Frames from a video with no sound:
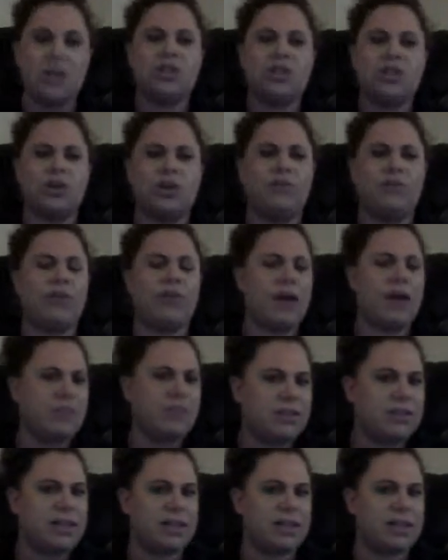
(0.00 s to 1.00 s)
So for
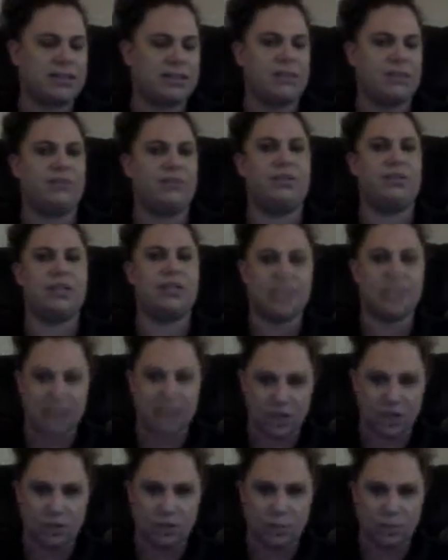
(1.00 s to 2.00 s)
everything except for the
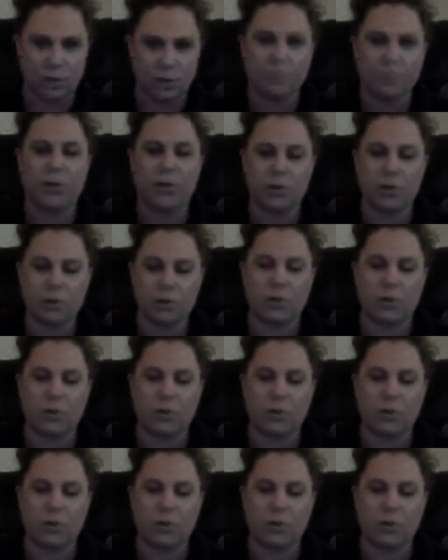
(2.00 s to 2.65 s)
discussion board post,